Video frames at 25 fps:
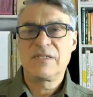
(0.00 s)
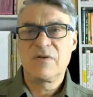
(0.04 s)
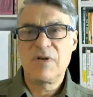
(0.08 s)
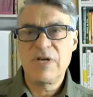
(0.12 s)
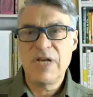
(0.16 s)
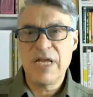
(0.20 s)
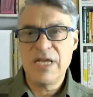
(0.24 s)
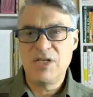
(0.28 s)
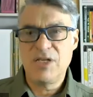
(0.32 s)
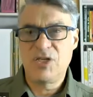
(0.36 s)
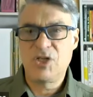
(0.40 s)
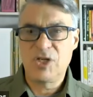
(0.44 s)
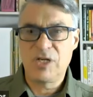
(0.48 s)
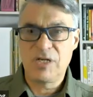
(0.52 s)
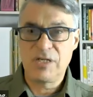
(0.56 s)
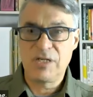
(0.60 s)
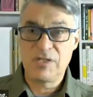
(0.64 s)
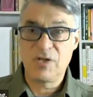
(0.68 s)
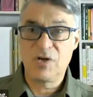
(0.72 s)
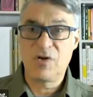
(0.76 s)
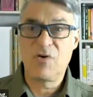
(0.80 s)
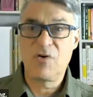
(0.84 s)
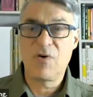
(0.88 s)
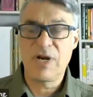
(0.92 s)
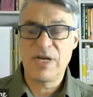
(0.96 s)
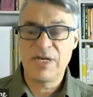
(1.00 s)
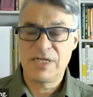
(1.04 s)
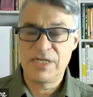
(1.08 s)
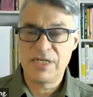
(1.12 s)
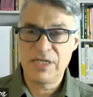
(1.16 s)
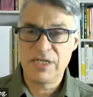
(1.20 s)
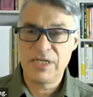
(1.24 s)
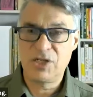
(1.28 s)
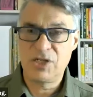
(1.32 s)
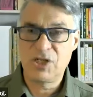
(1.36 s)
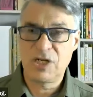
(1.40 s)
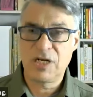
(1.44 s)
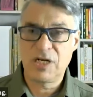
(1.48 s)
So nature is a great
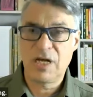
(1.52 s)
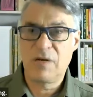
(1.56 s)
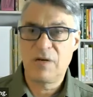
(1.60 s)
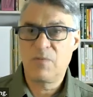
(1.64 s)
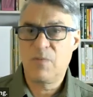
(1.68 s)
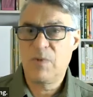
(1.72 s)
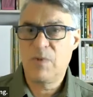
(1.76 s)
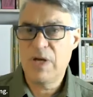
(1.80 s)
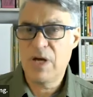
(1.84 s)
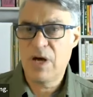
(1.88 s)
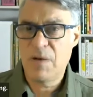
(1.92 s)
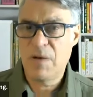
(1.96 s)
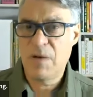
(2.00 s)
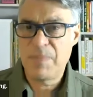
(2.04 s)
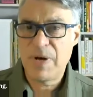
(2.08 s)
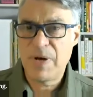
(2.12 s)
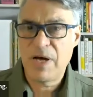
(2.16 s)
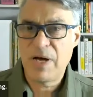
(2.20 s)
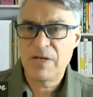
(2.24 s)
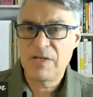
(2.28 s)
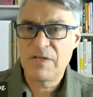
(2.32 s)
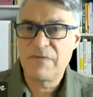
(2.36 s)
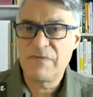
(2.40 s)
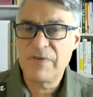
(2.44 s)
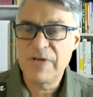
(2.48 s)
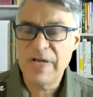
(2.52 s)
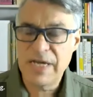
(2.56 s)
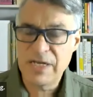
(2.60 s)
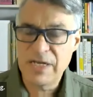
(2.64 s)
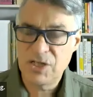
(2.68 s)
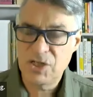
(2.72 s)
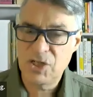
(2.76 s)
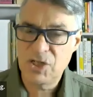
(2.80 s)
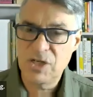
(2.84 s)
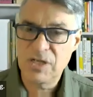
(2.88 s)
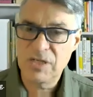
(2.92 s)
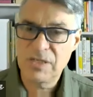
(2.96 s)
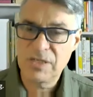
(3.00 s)
teacher, and we are part of
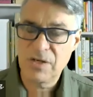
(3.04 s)
nature.